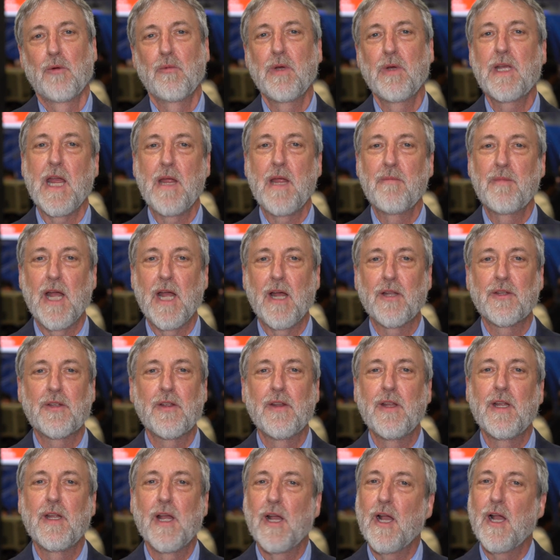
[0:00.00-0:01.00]
We came down
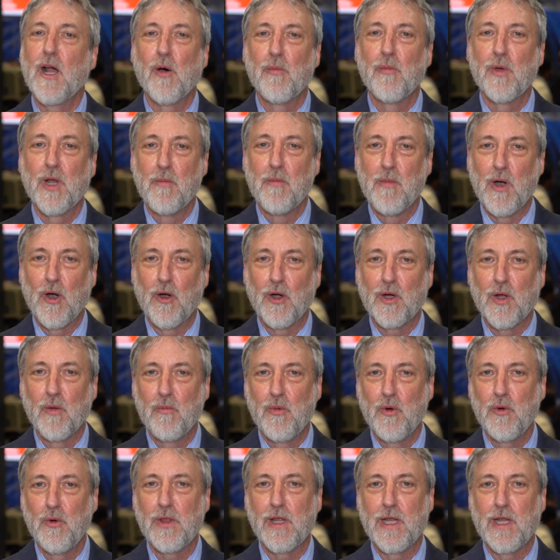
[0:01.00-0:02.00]
to the Elbit America
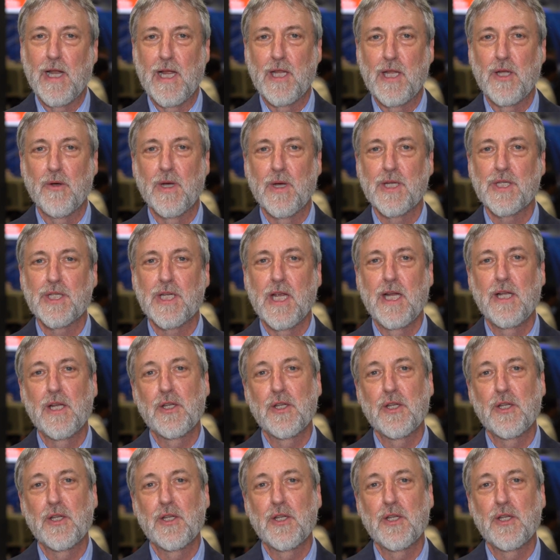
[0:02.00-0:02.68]
booth at AUSA